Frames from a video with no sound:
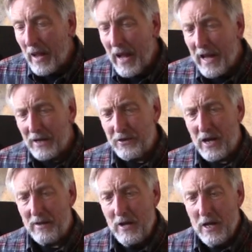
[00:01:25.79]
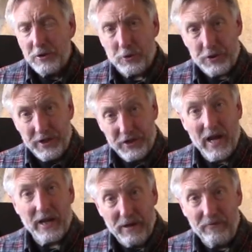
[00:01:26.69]
And so she's
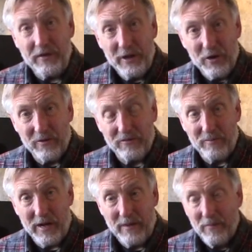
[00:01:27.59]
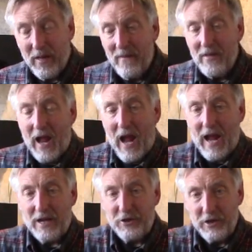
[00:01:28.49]
taken a video of me,
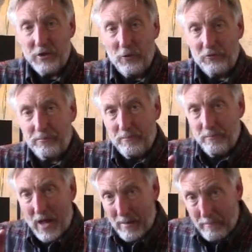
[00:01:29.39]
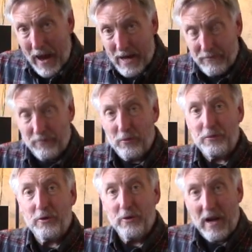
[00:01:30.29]
and she goes back
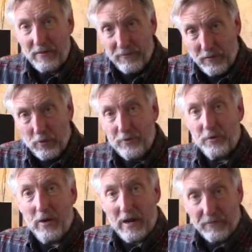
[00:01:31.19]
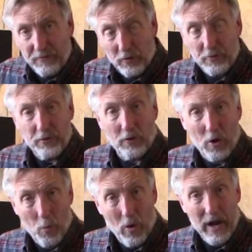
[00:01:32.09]
further and further and further
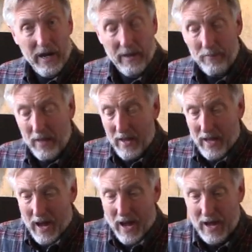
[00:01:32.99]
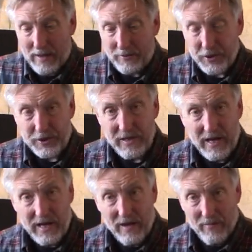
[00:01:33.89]
away to
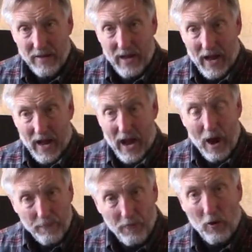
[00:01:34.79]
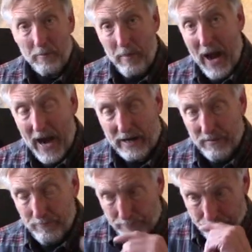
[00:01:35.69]
see how far back
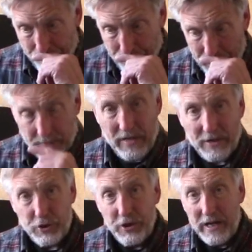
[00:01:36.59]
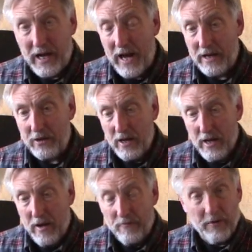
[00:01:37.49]
that she can
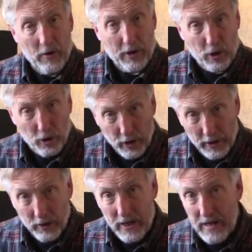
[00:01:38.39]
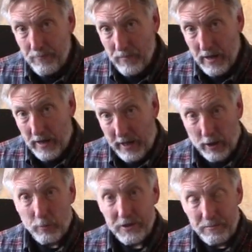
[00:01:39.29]
very clearly
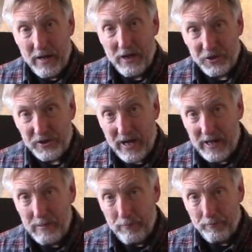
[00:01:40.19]
hear what's being said,